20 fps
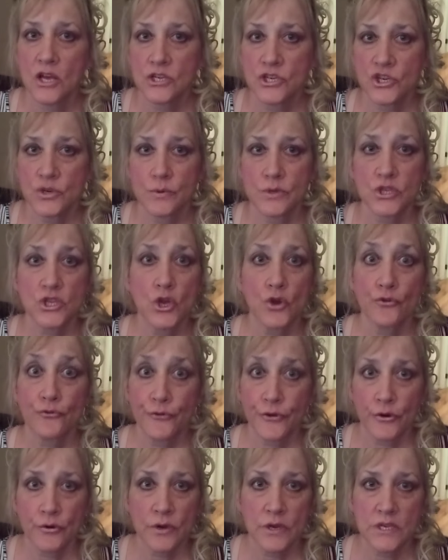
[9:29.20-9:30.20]
She was so
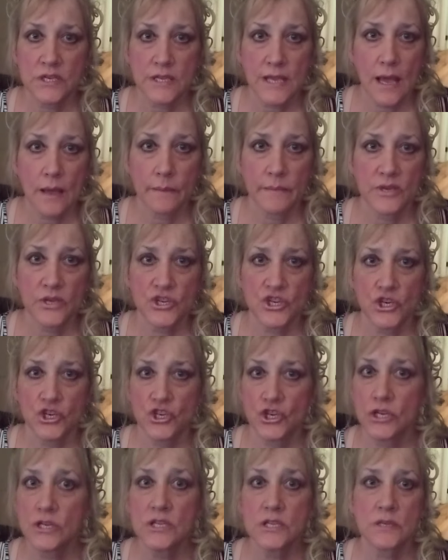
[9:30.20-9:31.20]
furious at me.
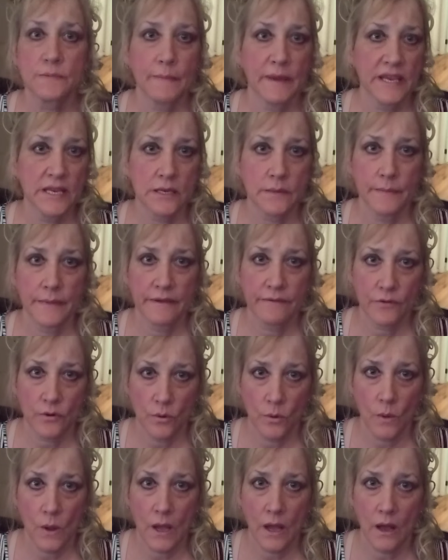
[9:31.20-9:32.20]
She didn't speak to me
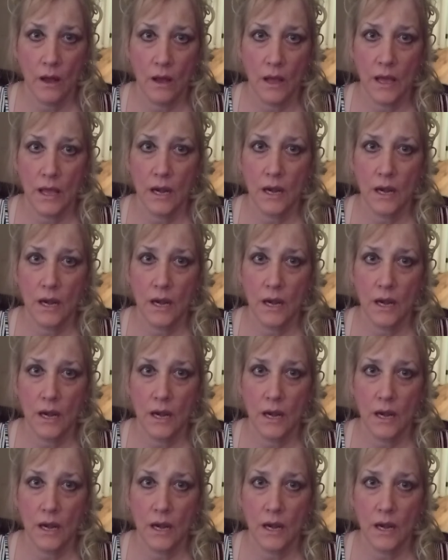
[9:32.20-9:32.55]
for a while.